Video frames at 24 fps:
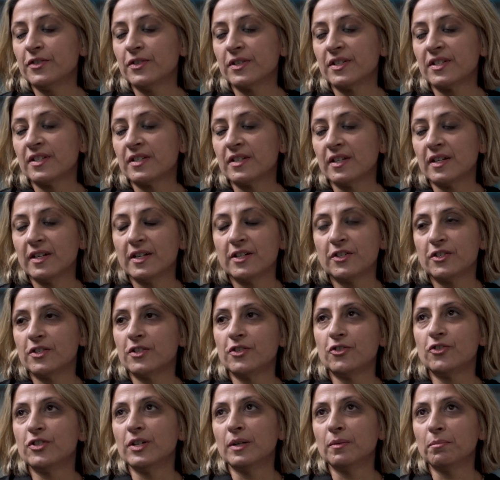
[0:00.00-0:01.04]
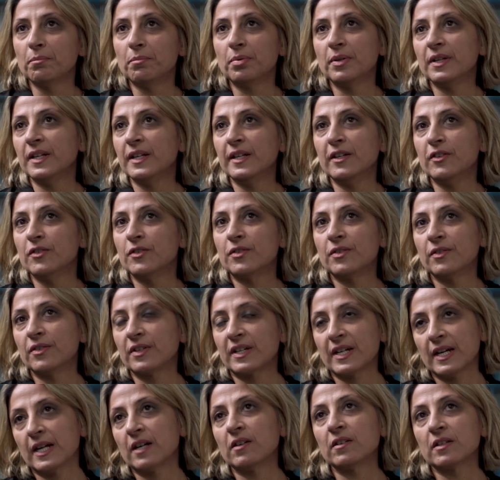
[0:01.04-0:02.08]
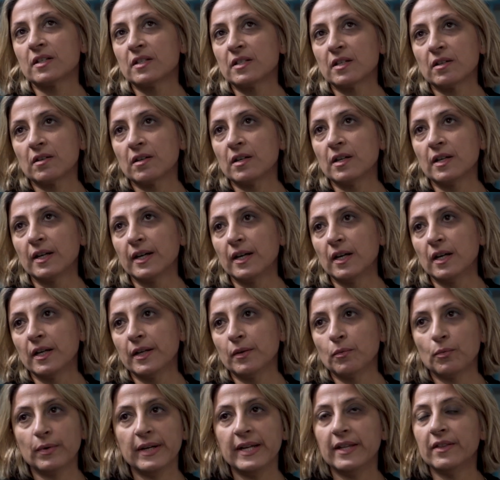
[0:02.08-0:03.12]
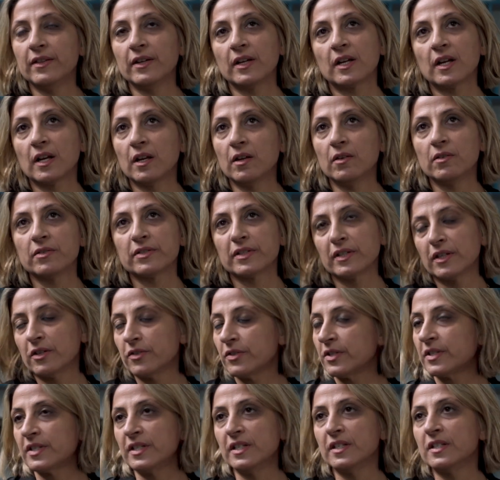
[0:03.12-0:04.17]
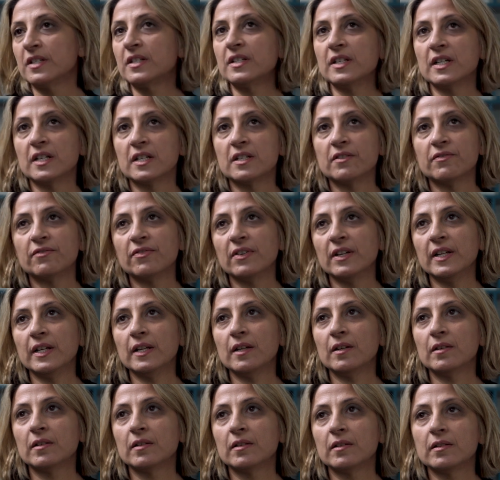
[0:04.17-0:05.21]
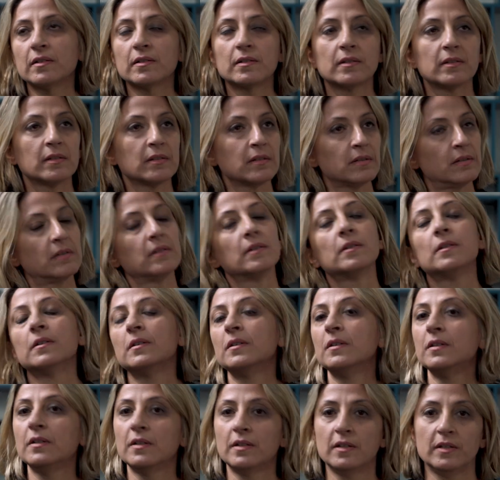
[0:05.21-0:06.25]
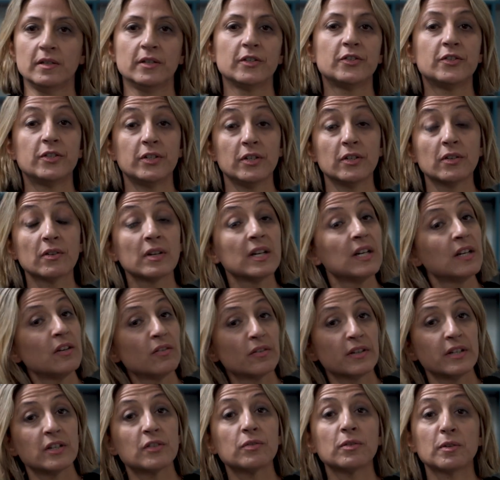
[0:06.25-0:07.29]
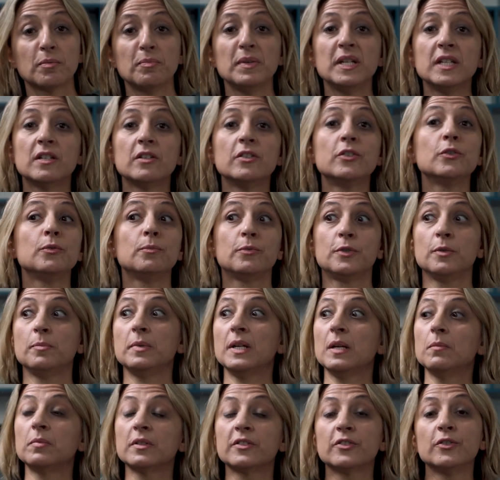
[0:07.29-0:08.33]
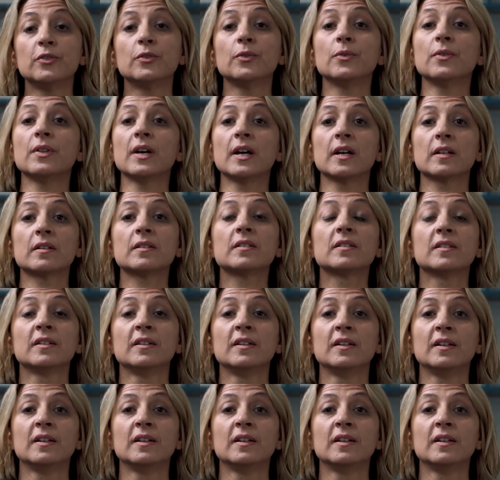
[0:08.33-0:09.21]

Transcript: just jump into the character, I wear the clothes, and I just instinctively, do you know how long it took me to be able to do that?